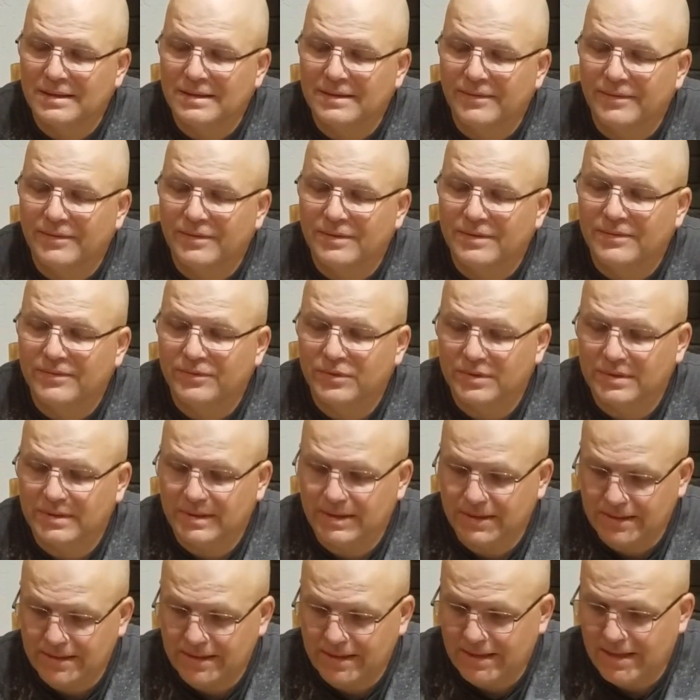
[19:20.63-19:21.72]
For 60
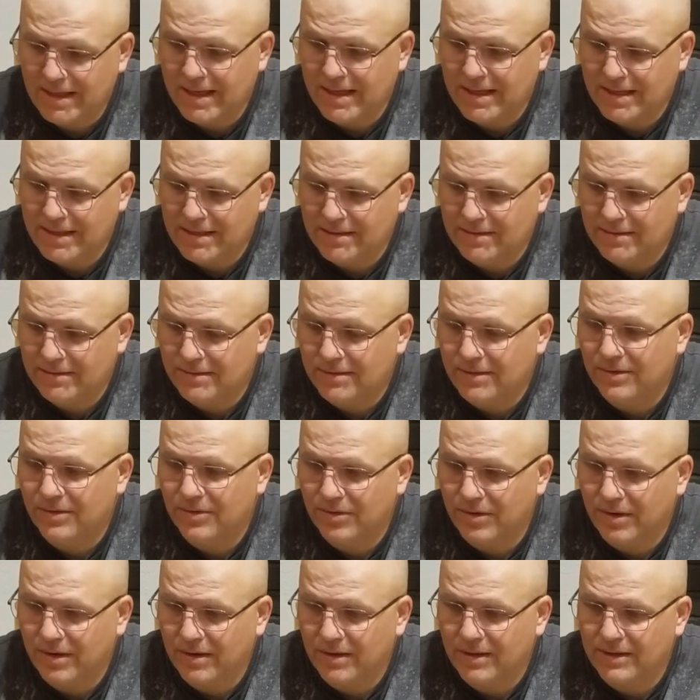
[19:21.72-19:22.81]
days, you're not going to
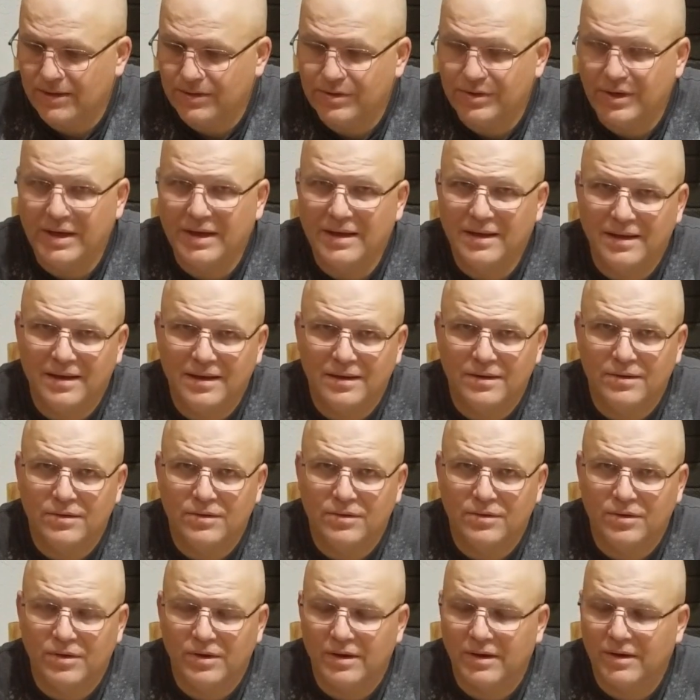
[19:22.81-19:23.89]
shake it, you're not
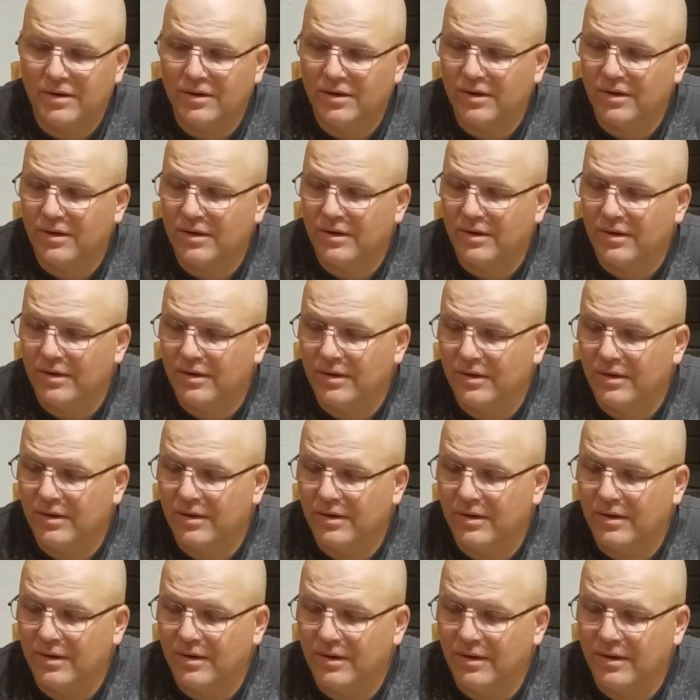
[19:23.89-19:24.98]
going
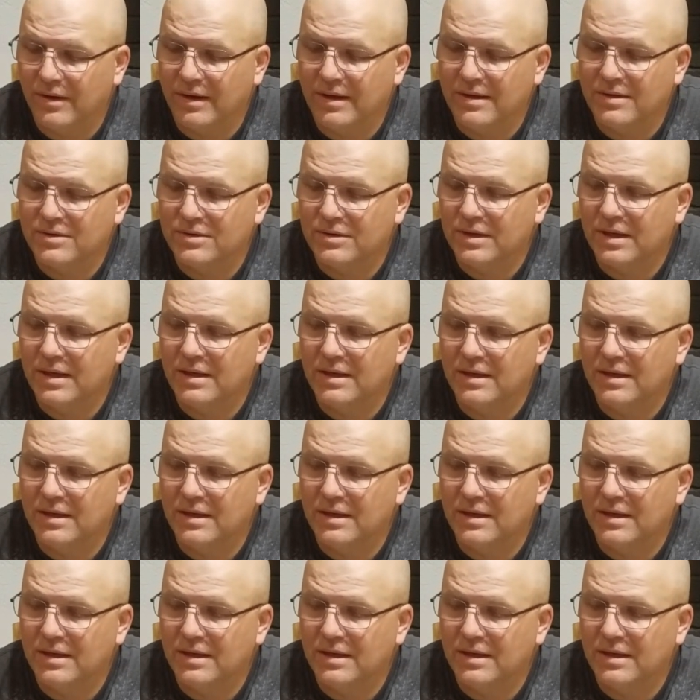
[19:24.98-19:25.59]
to agitate it,